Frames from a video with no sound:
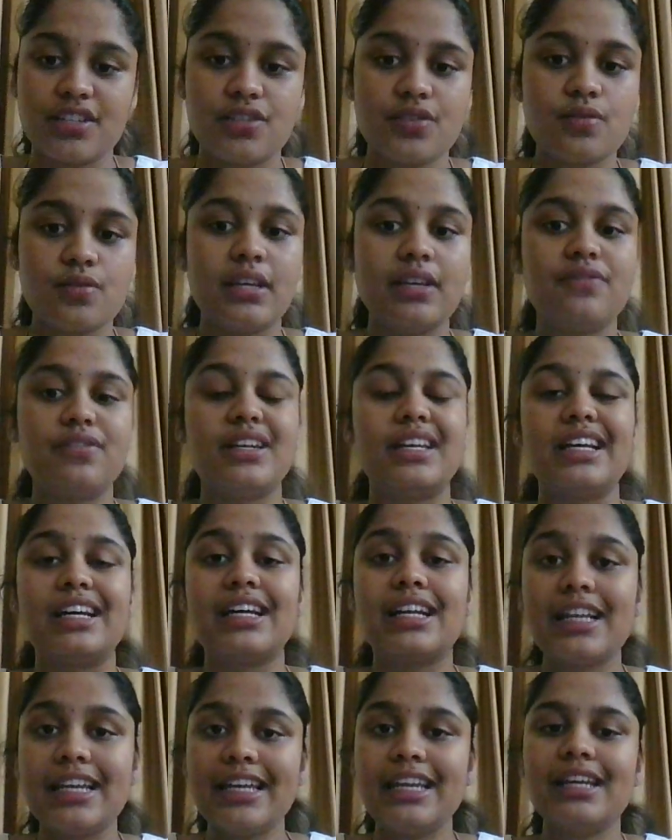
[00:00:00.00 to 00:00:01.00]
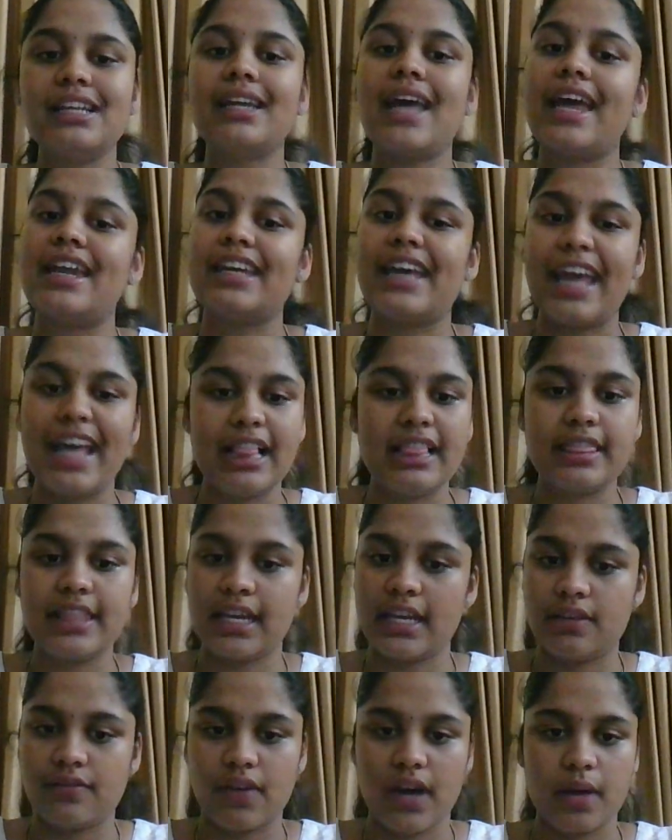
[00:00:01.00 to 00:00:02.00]
to live in a clean and a healthy
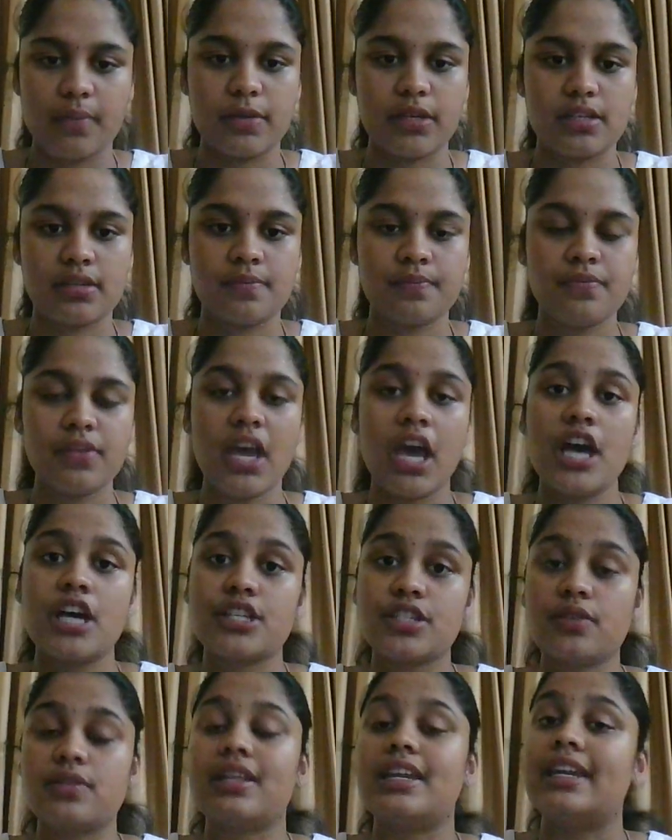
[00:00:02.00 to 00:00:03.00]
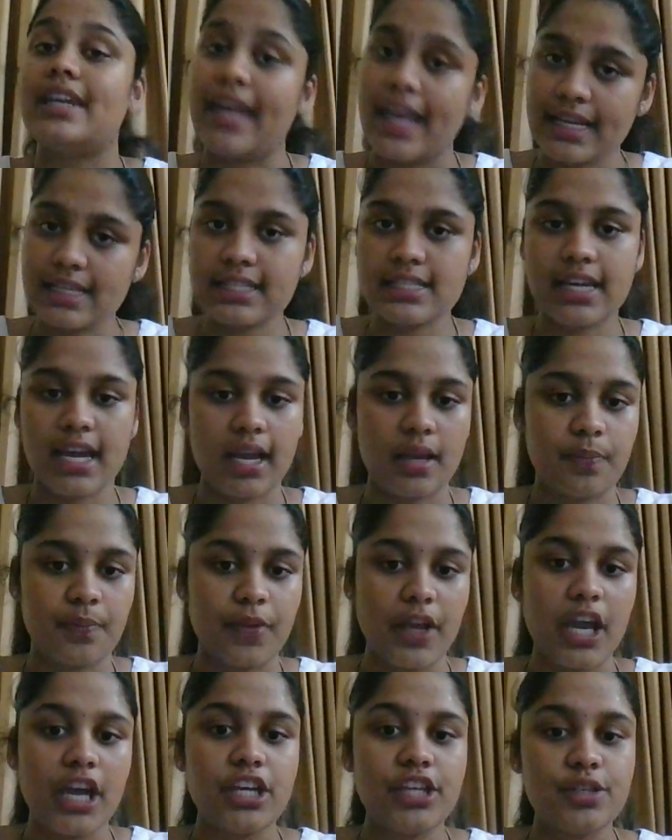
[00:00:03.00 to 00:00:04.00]
environment. So the next time
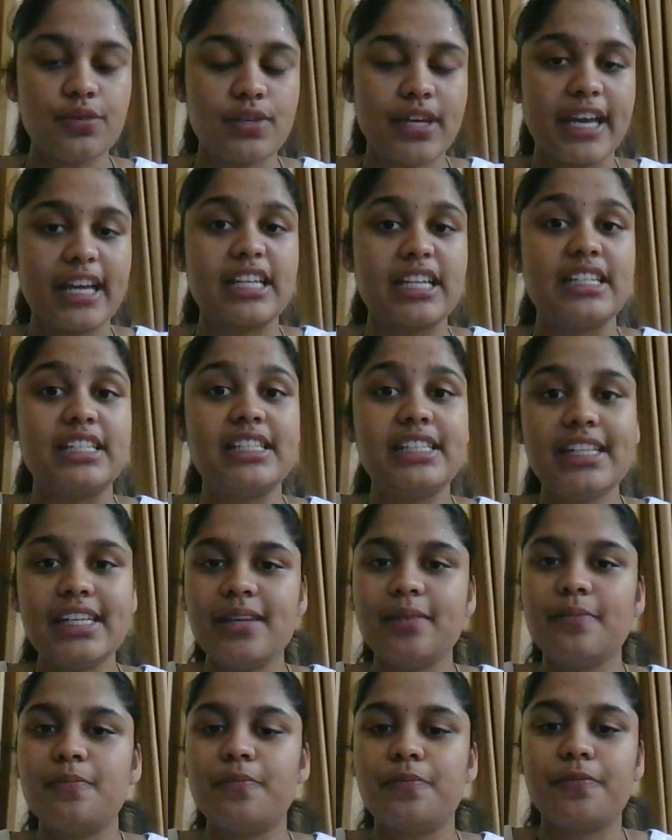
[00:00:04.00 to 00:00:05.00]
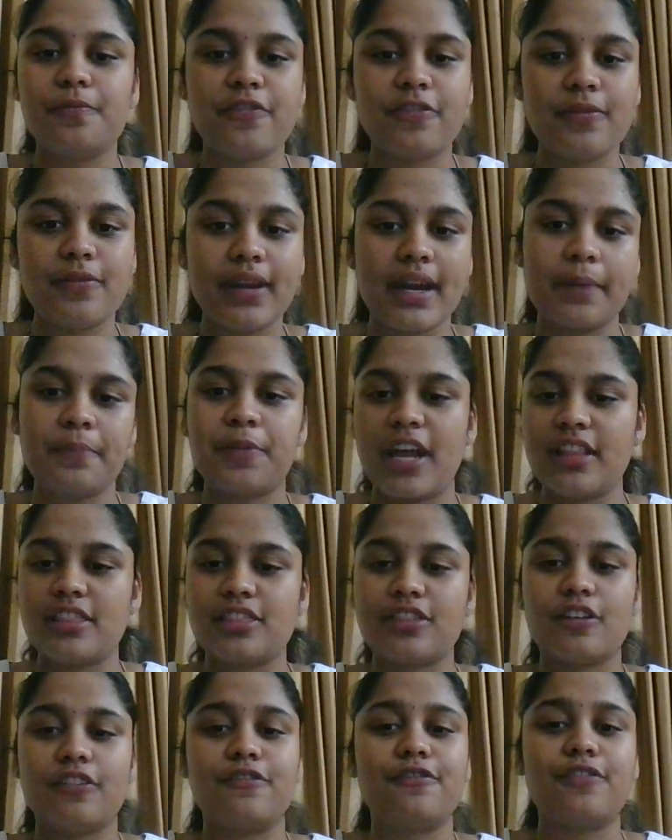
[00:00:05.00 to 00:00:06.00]
you take a deep
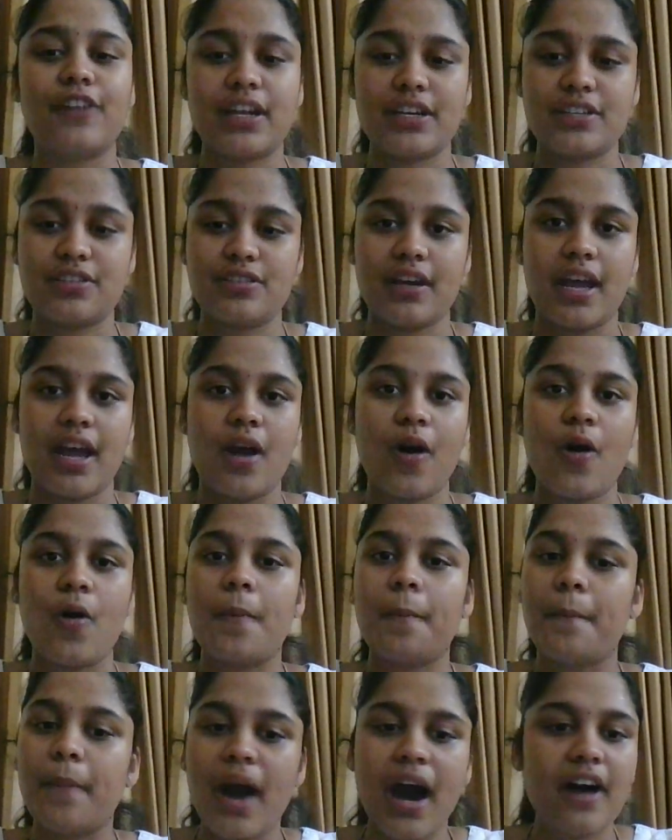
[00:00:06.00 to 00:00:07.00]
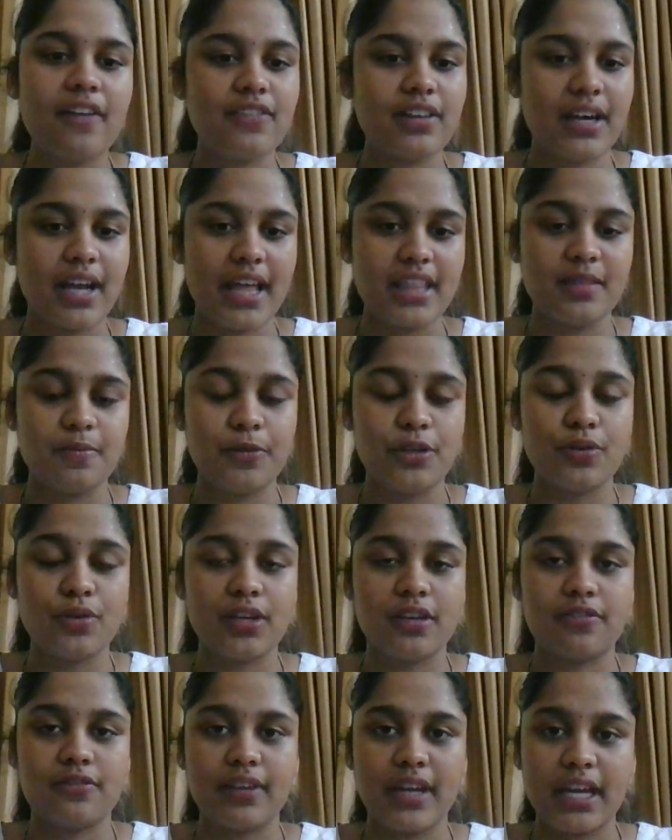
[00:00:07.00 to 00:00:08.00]
breath of fresh air or marvel at the beauty
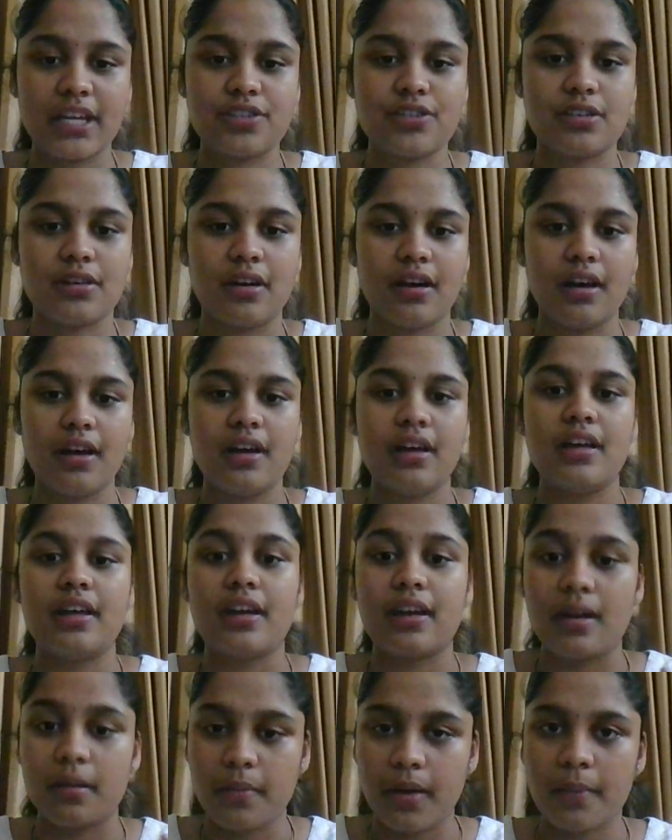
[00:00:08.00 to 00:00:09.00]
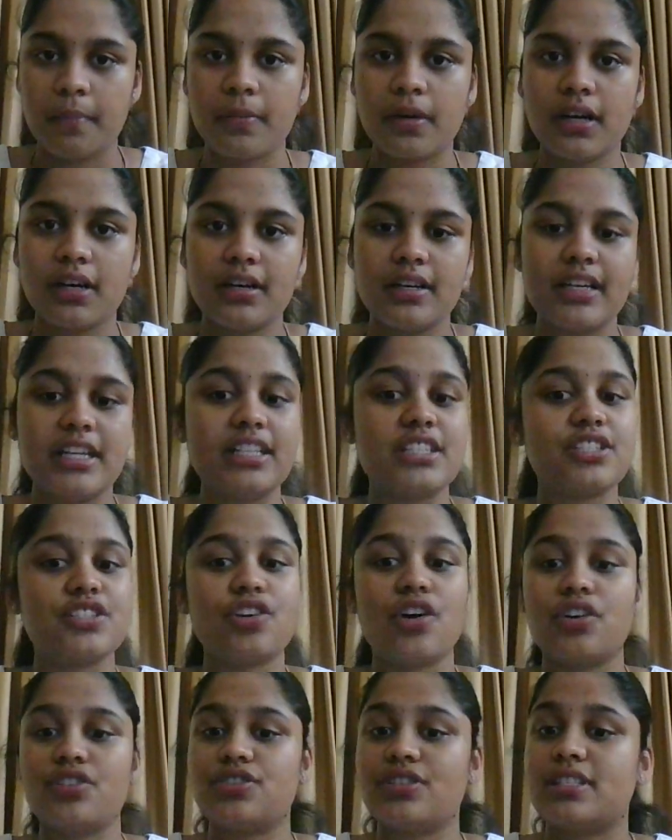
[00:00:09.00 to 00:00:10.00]
of nature, remember it's
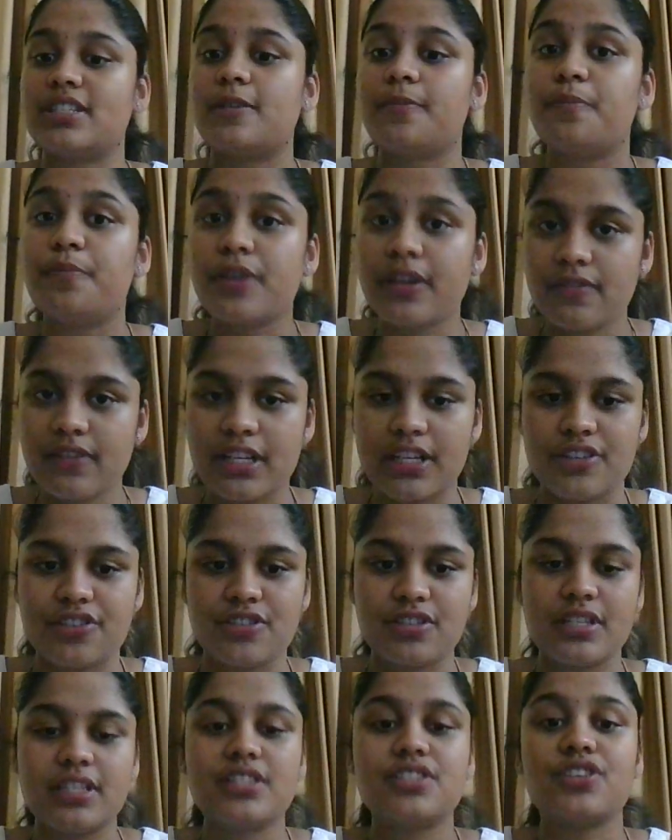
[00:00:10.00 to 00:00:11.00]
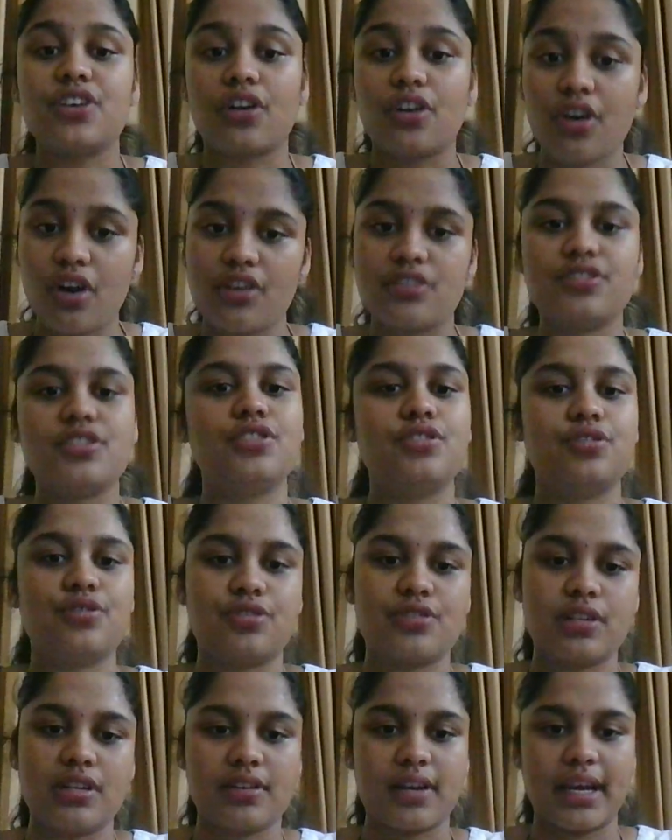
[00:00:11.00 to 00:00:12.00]
not just a privilege, it's your
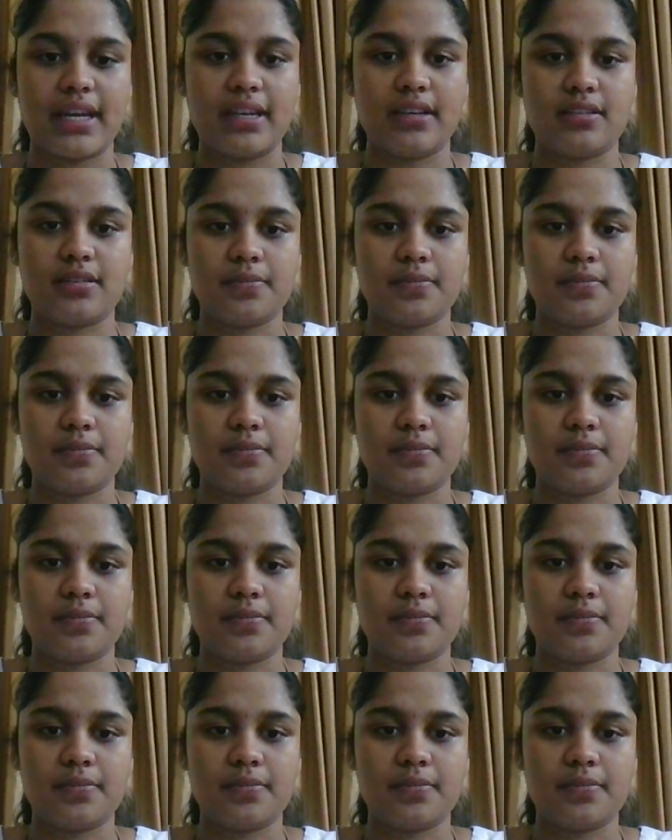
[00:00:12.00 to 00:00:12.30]
constitutional right.